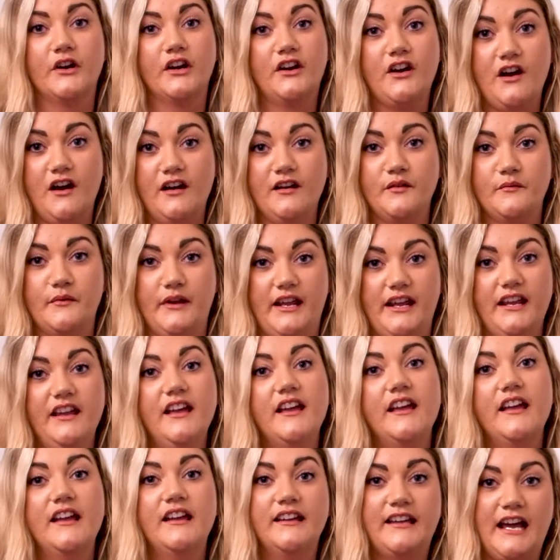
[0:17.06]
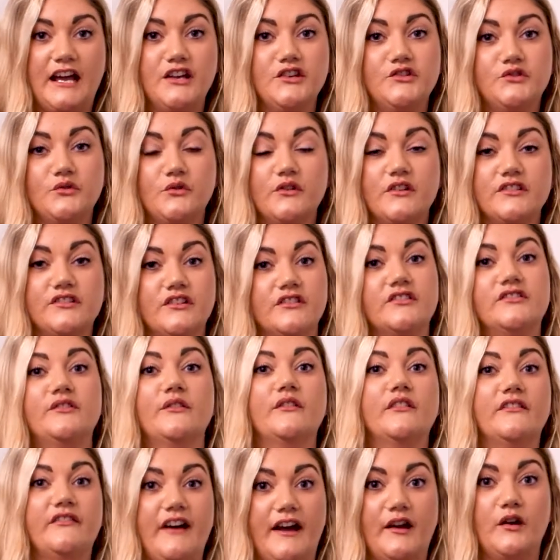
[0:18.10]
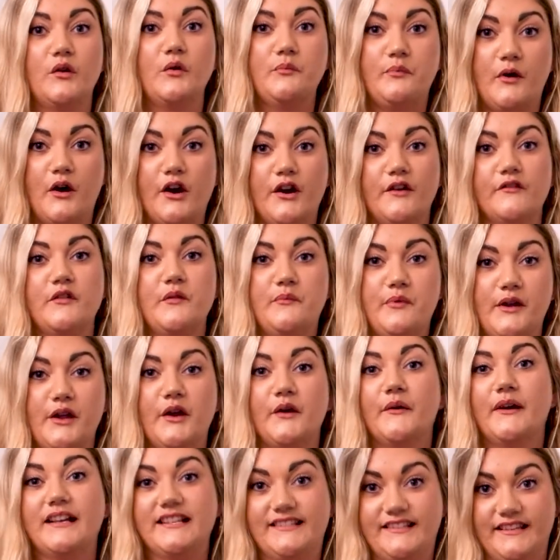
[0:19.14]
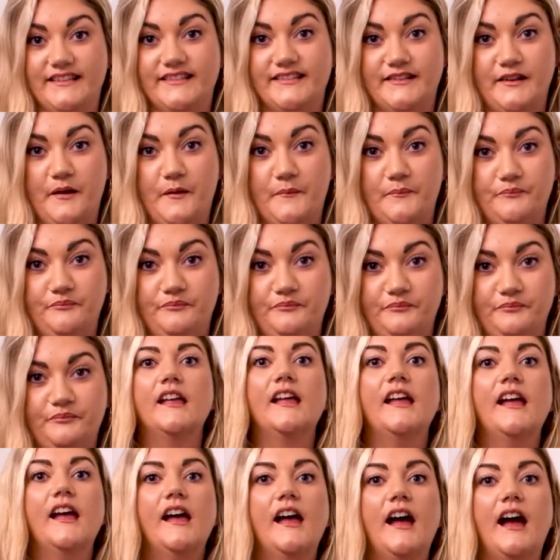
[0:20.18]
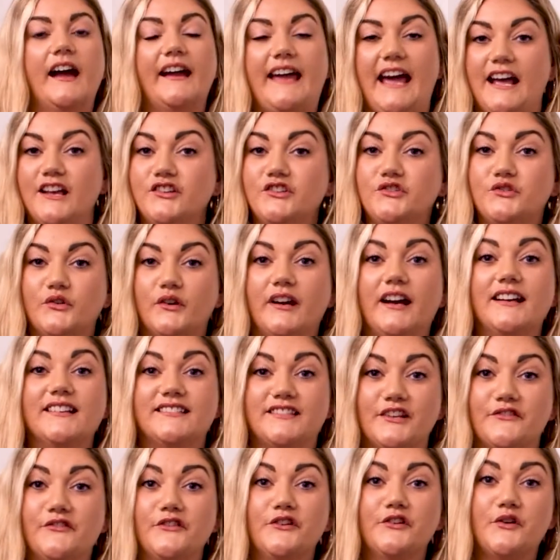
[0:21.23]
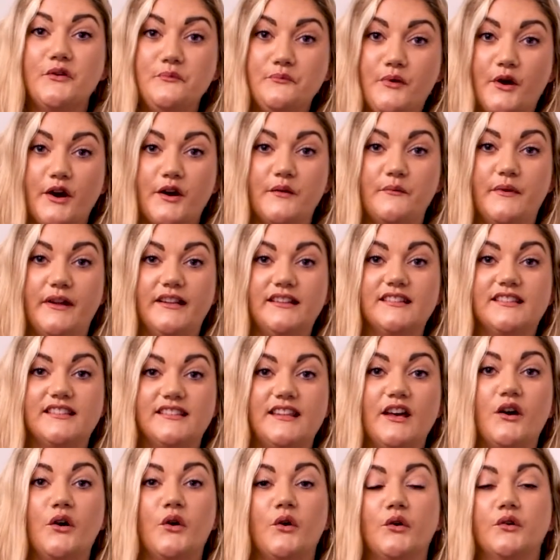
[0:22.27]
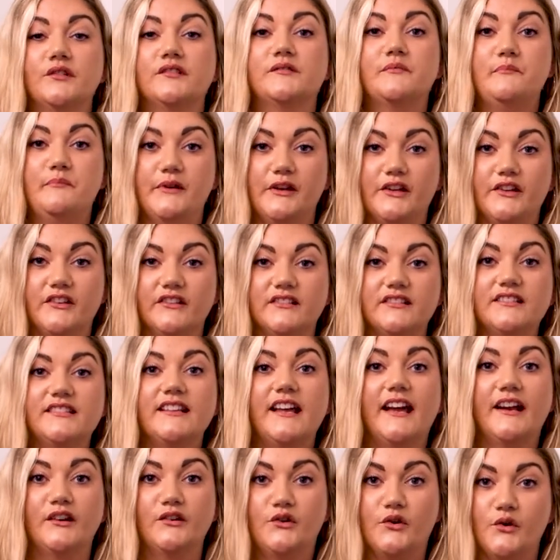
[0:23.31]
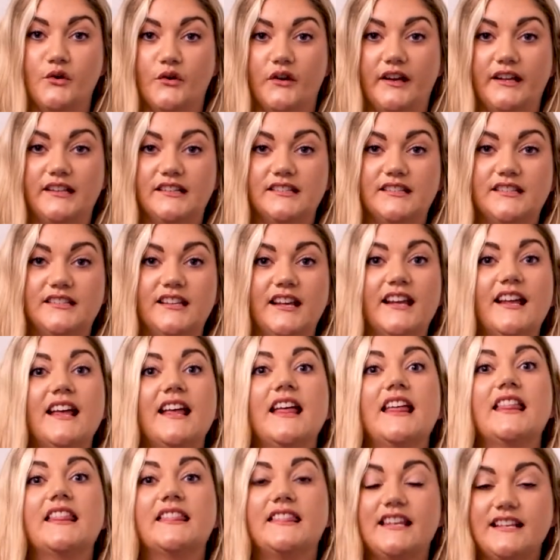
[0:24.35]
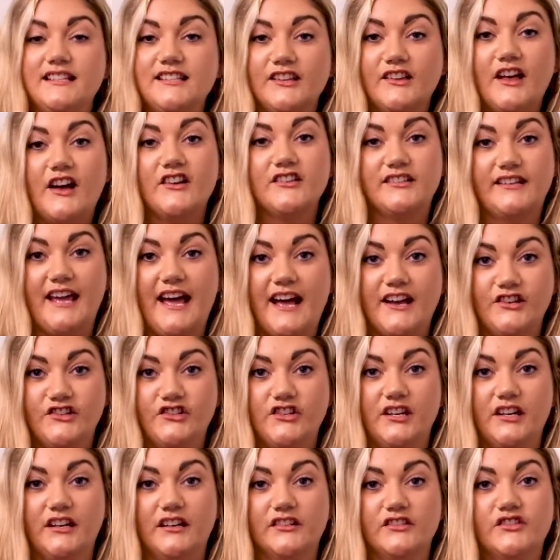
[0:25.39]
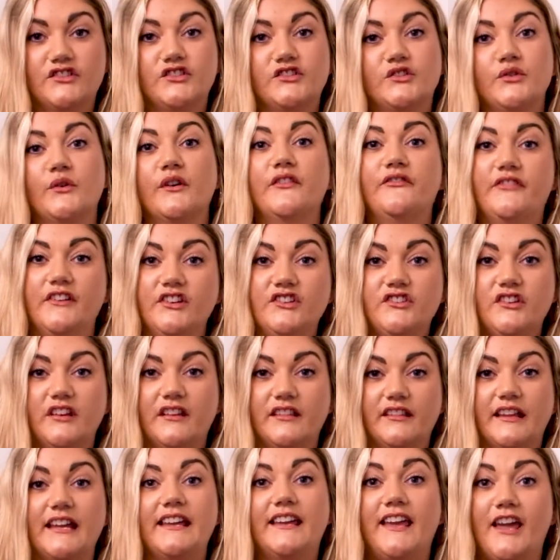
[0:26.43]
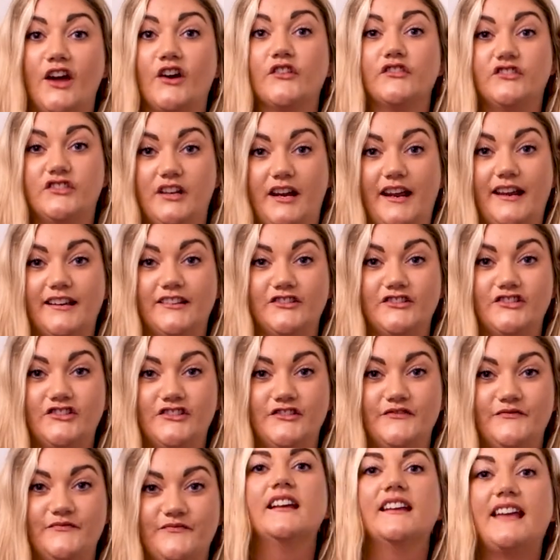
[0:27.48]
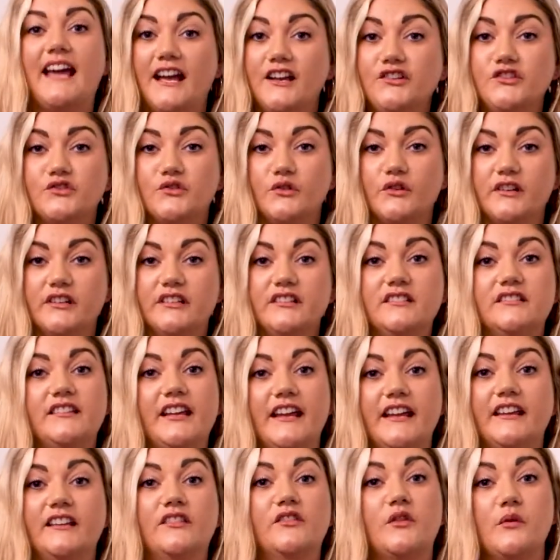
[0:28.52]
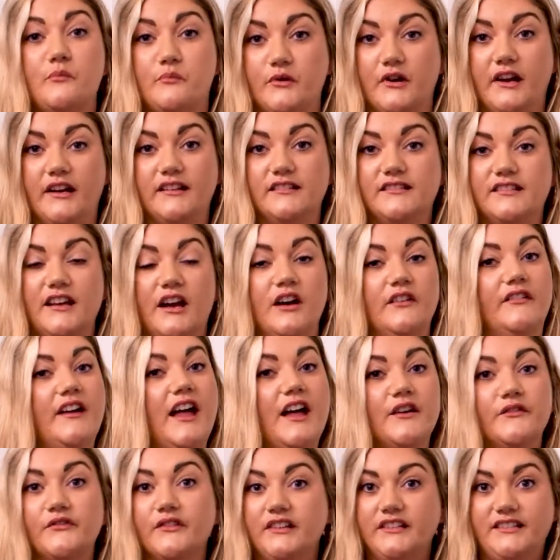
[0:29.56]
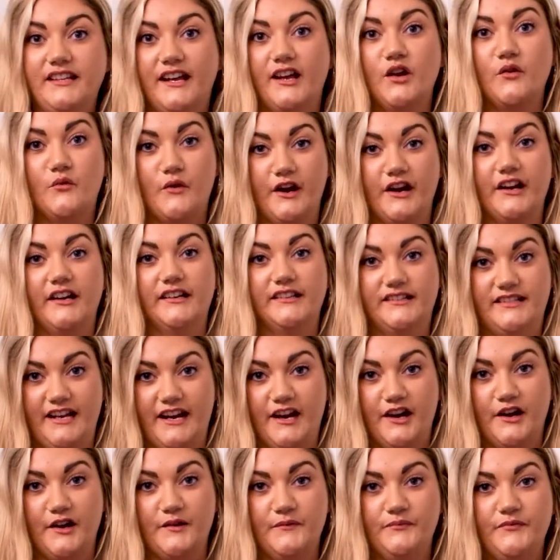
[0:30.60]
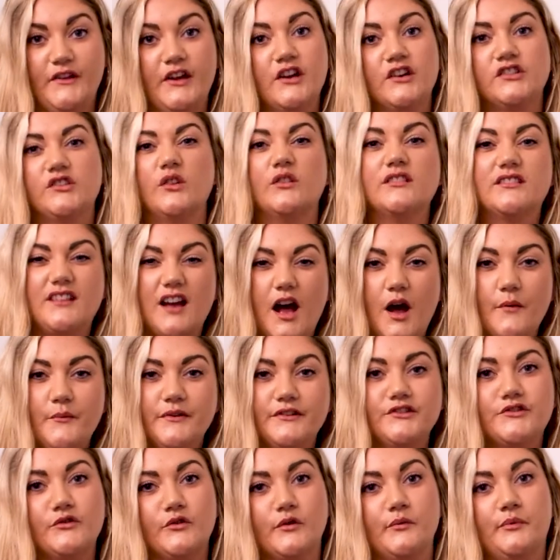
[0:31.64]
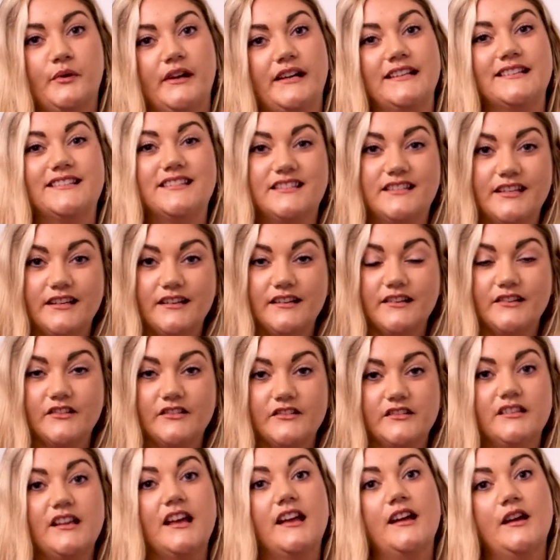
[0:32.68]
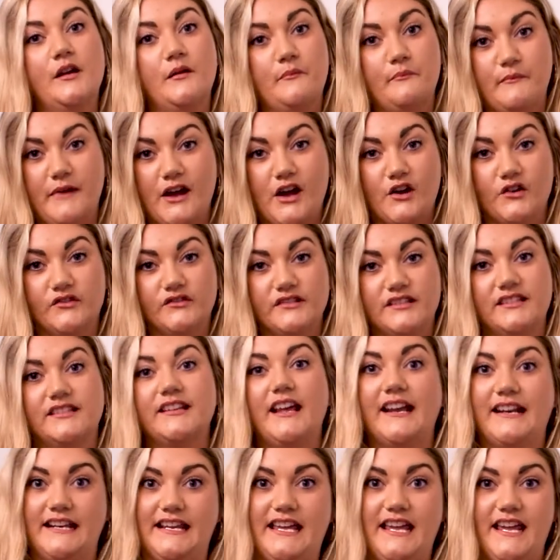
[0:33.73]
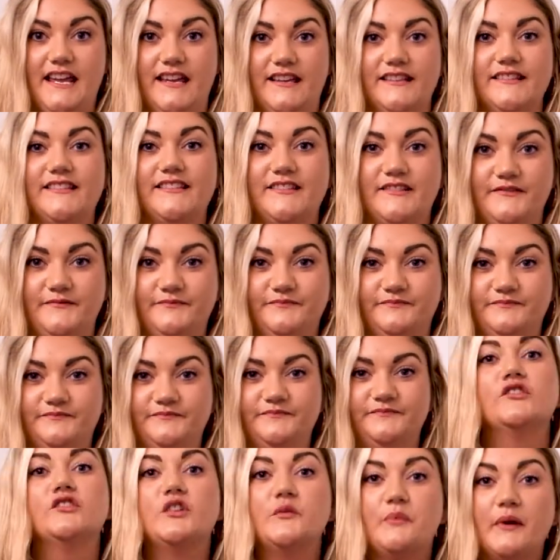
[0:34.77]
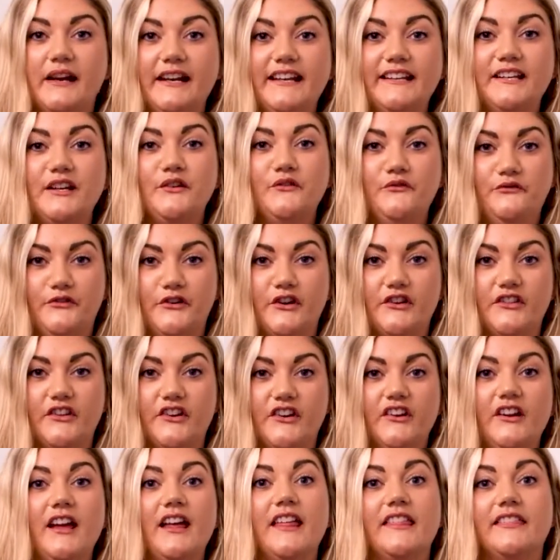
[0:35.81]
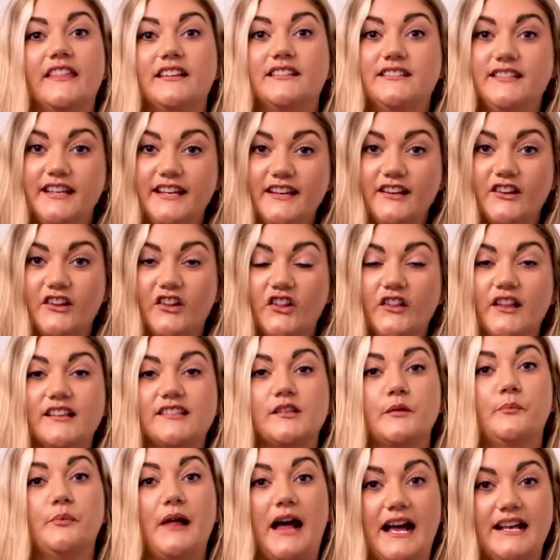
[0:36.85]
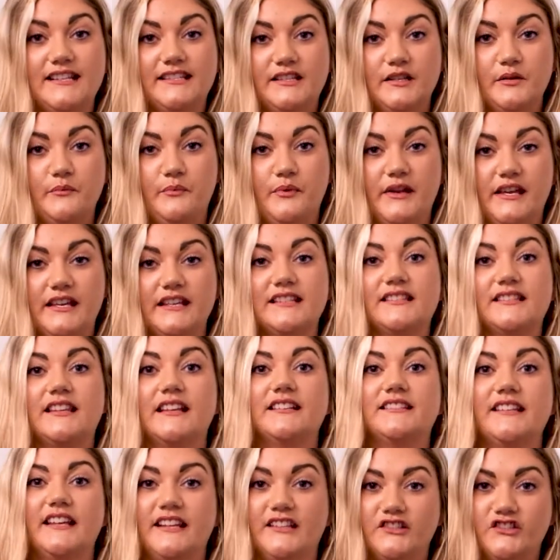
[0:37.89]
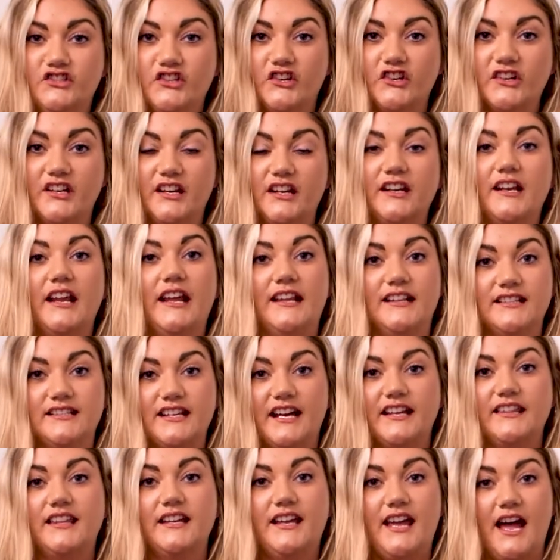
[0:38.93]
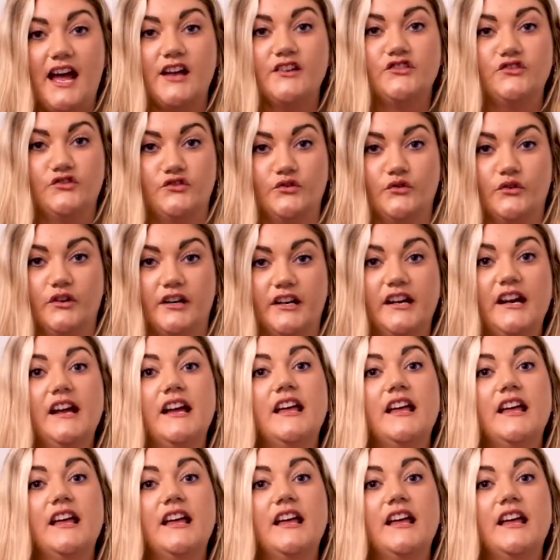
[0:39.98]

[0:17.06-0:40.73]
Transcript: economy, cash drawers are still a vital part of the POS system. A cash drawer has different compartments that holds bills and coins. This allows cashiers to efficiently count change. Cash drawers take the brunt of everyday wear and tear, so it's common to replace tills, mounts, and keys. To break it down further, the till is a plastic piece that's inserted inside the cash drawer